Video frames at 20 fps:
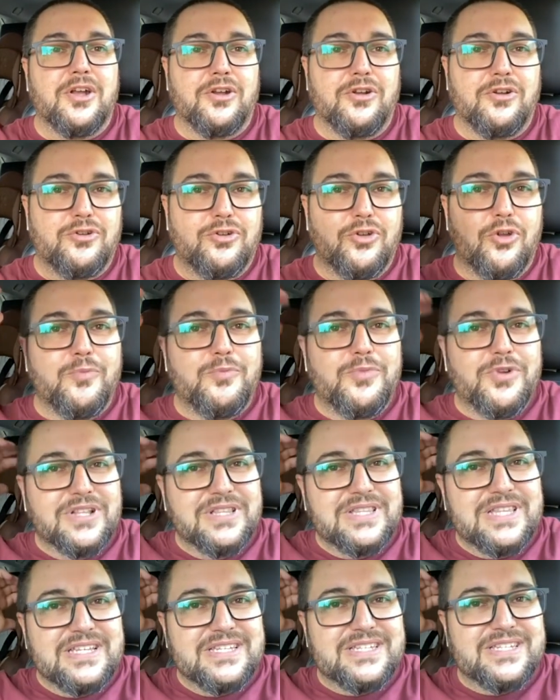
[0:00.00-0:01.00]
global
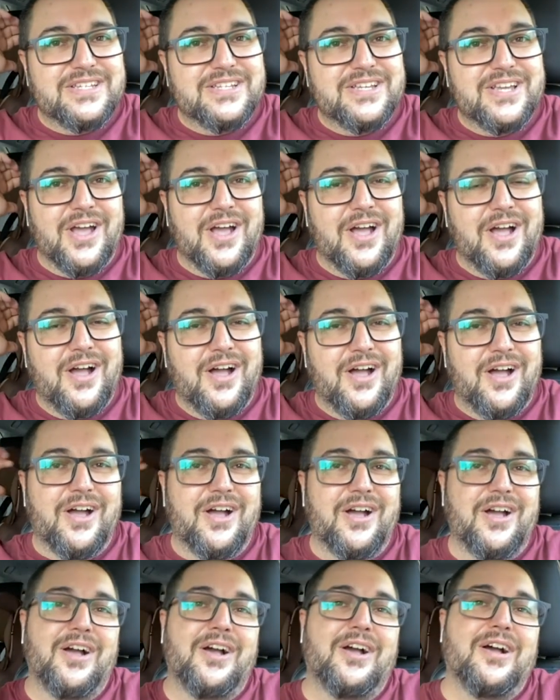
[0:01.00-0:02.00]
disc
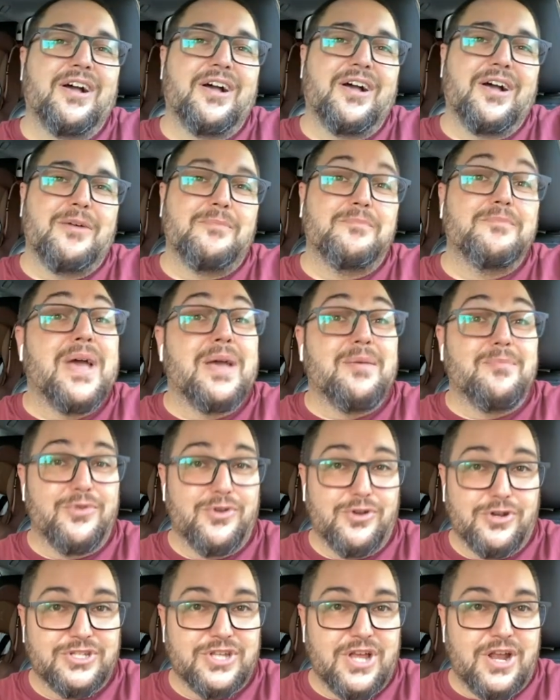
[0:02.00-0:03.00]

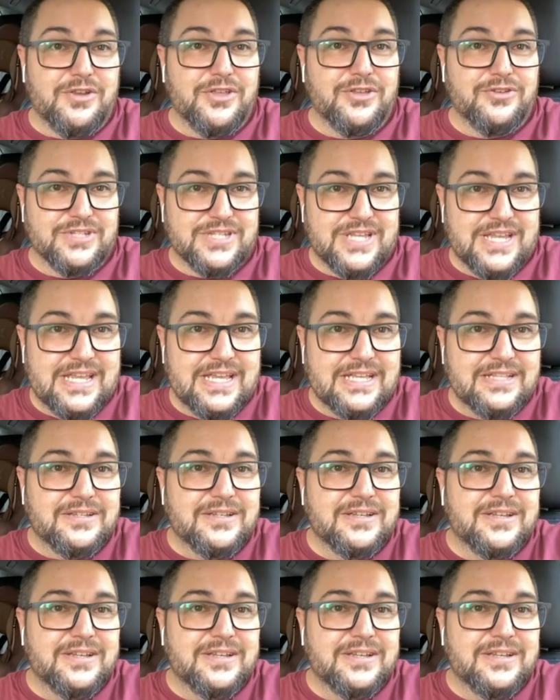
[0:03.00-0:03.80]
members are using it.